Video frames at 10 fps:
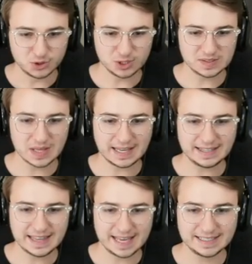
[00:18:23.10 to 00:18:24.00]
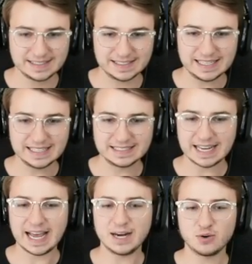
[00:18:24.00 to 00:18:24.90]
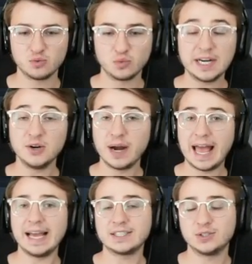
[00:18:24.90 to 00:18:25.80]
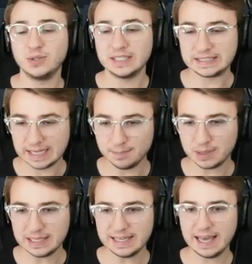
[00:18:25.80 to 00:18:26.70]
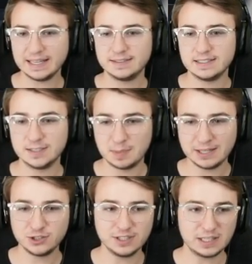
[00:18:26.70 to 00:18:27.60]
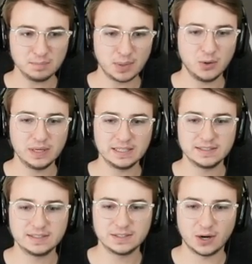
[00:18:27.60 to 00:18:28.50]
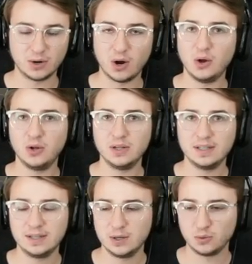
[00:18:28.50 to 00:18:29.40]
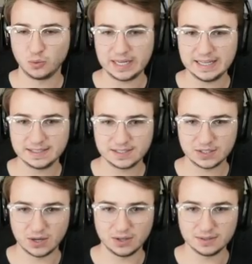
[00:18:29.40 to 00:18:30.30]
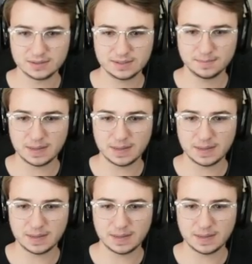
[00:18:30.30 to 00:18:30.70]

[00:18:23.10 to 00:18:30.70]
just like that, the entire rear axle assembly and suspension components are all reinstalled.